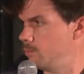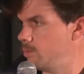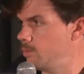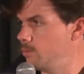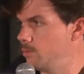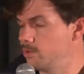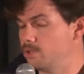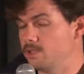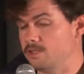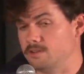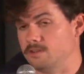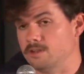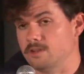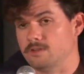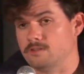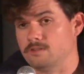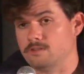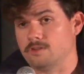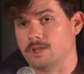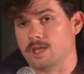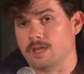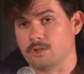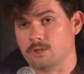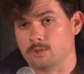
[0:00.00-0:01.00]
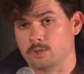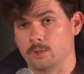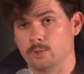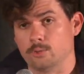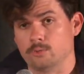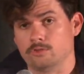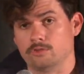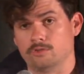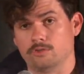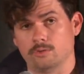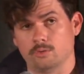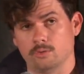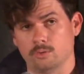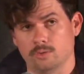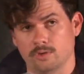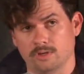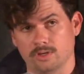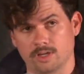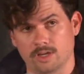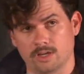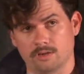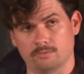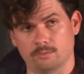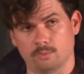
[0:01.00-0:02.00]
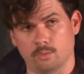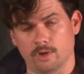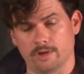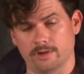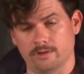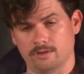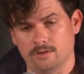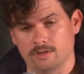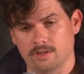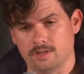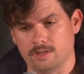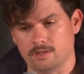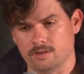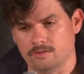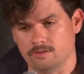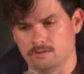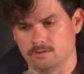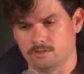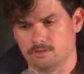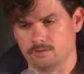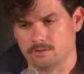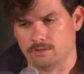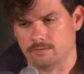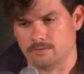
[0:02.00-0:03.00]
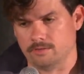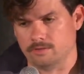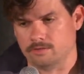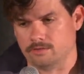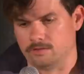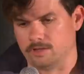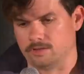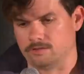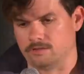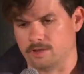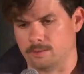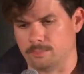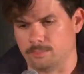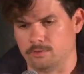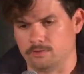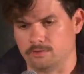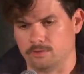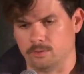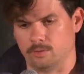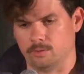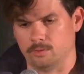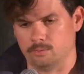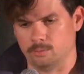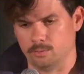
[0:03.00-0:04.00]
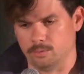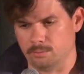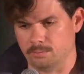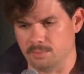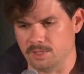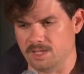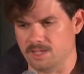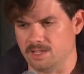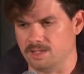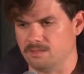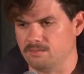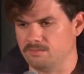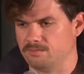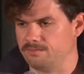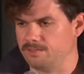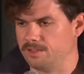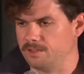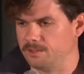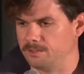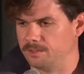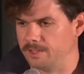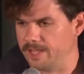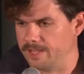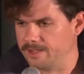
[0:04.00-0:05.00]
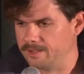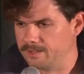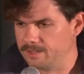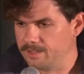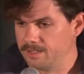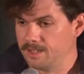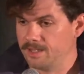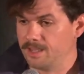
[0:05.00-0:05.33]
We really did stay close to and kind of what each of the six episodes would be and feel like.